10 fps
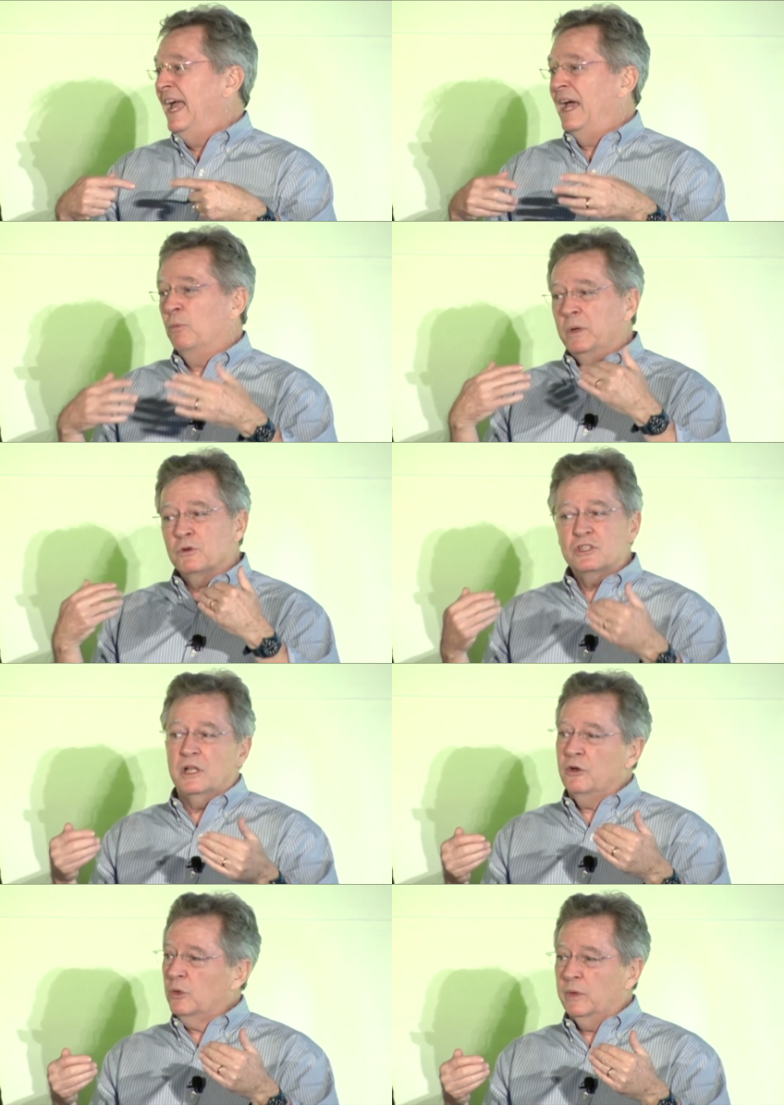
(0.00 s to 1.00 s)
And we were
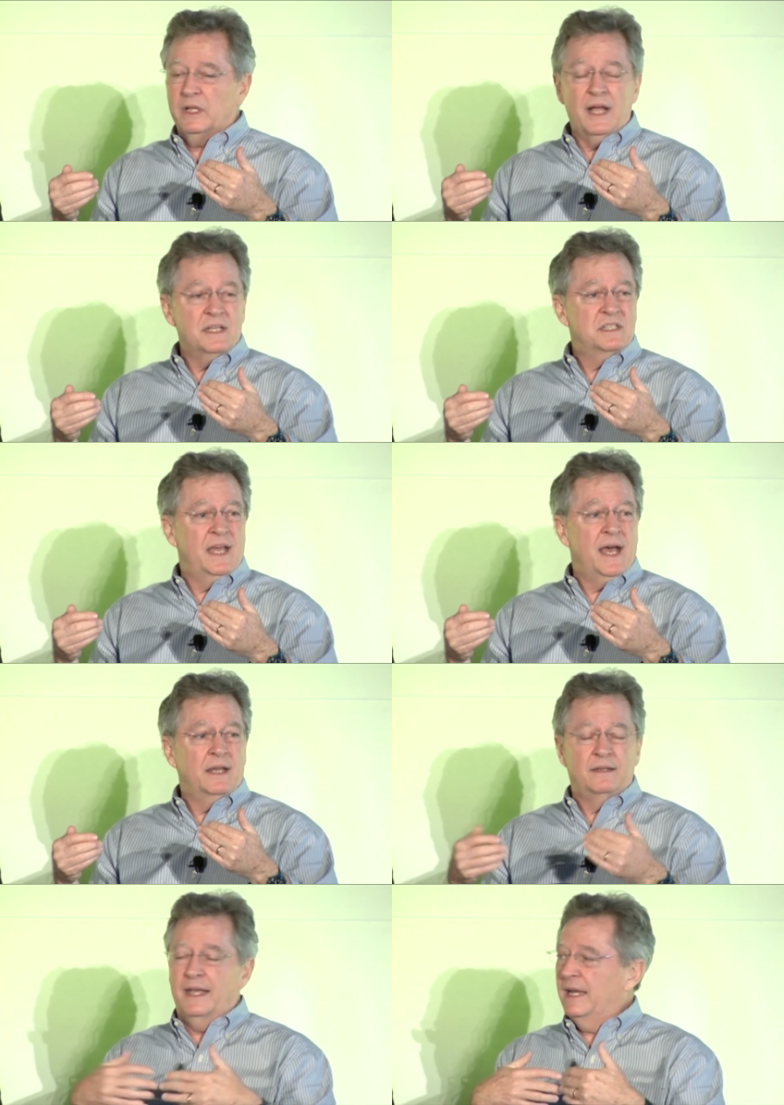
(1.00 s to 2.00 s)
slow to realize
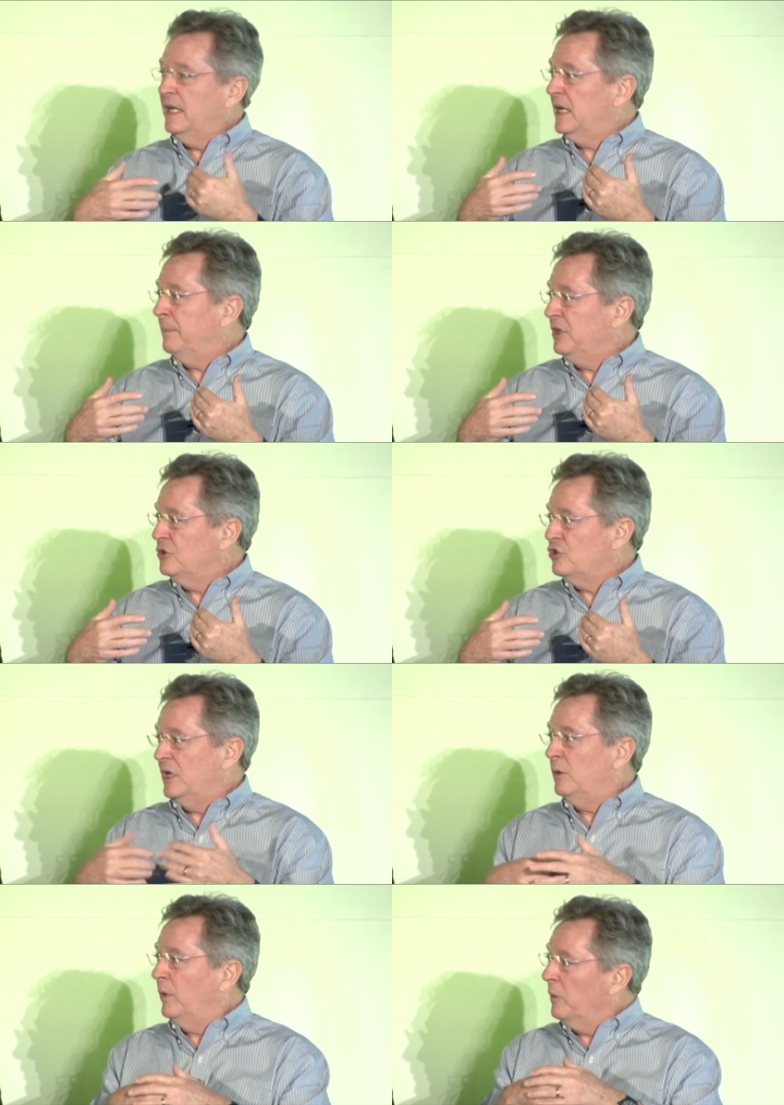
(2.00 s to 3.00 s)
that at
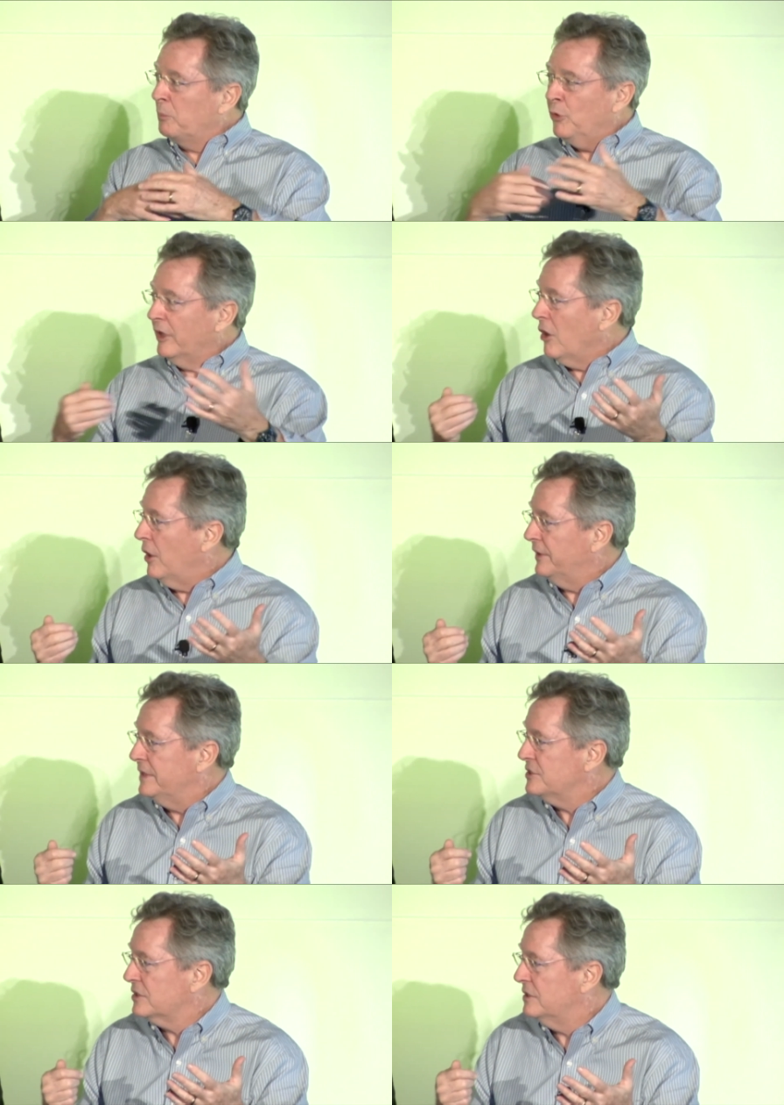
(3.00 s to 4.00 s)
EWG. We were putting all
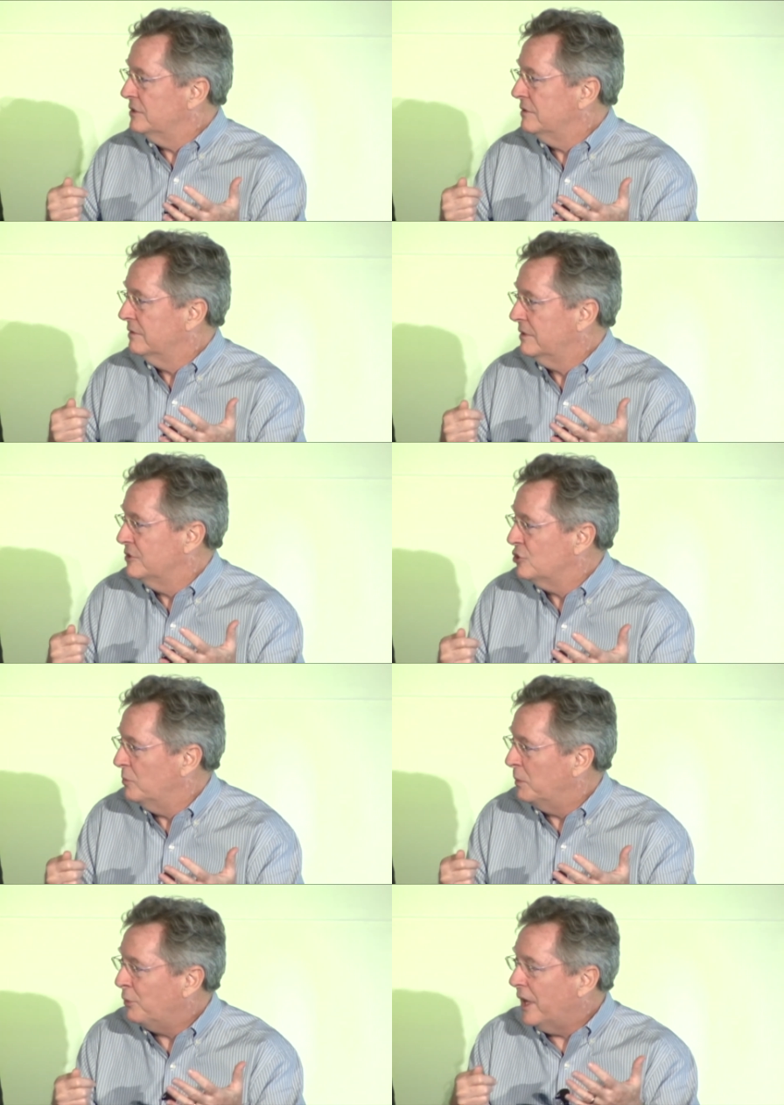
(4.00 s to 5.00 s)
these
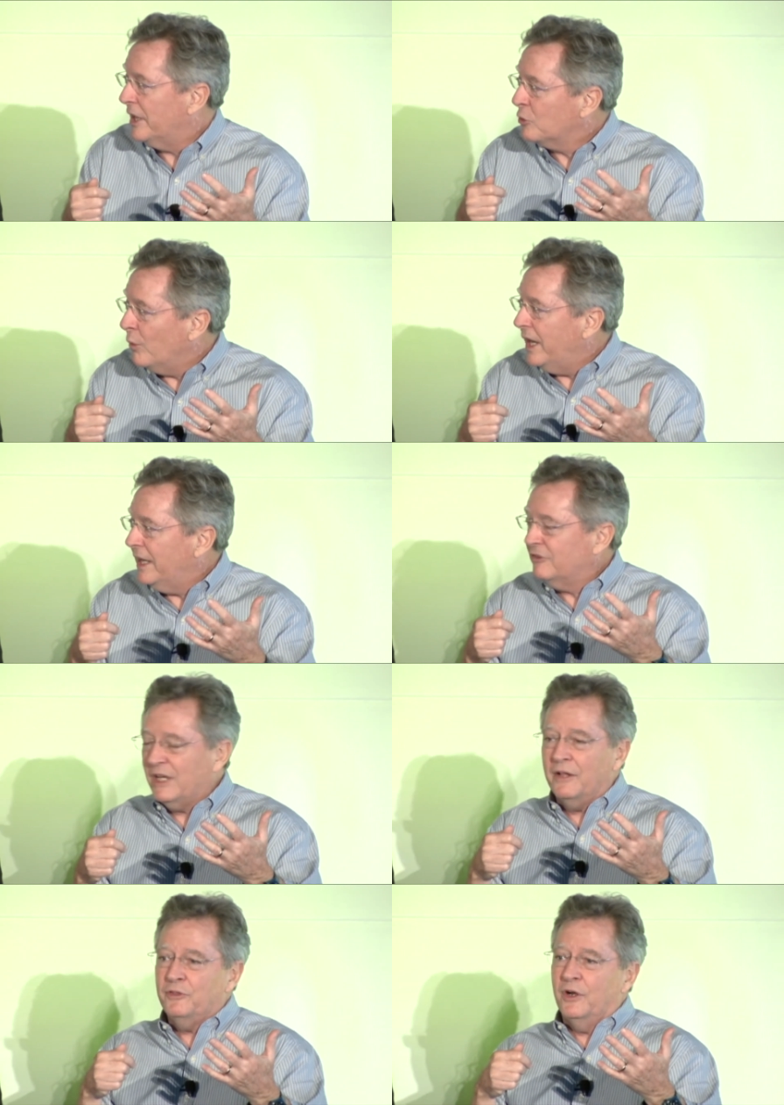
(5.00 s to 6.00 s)
consumer product ratings
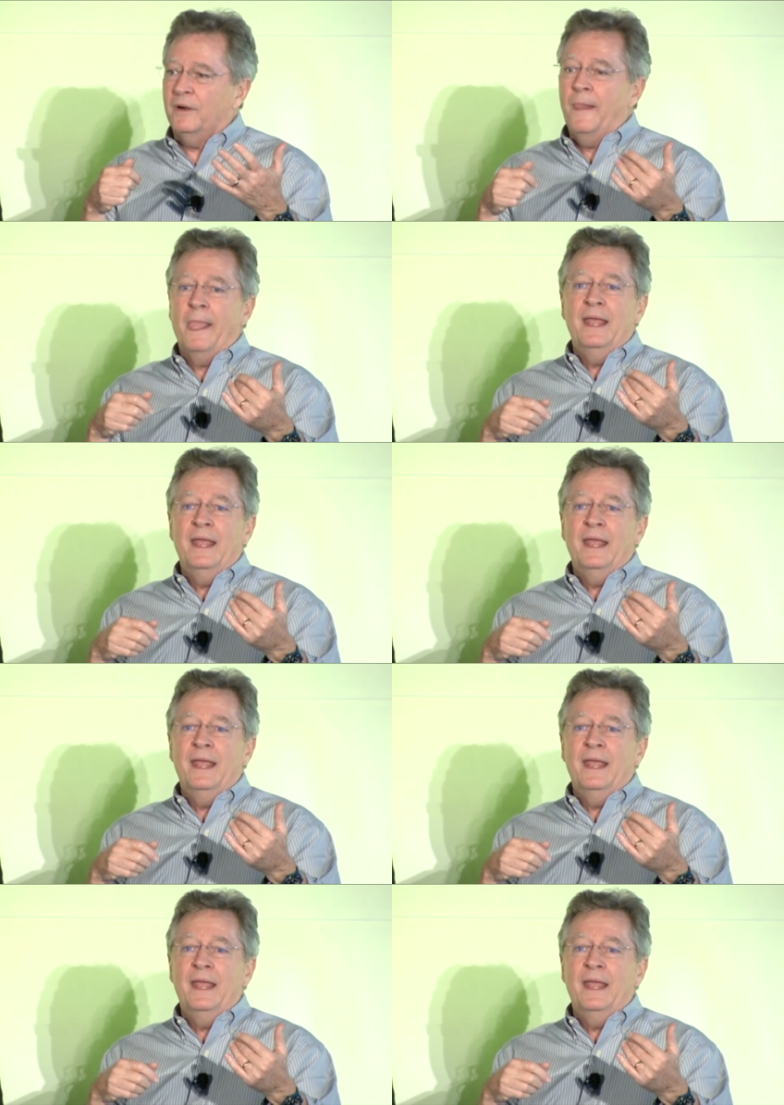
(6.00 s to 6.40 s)
out there.